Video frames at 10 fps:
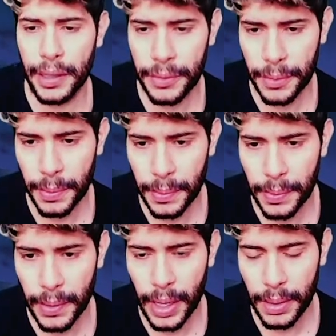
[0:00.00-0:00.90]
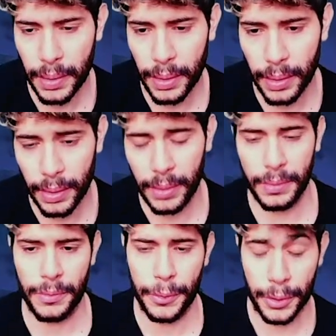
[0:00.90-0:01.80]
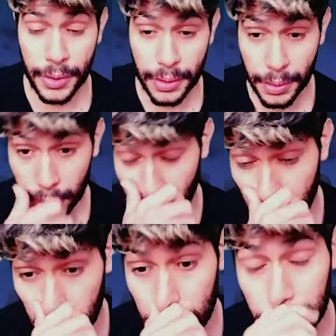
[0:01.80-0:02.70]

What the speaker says: from that first turn on.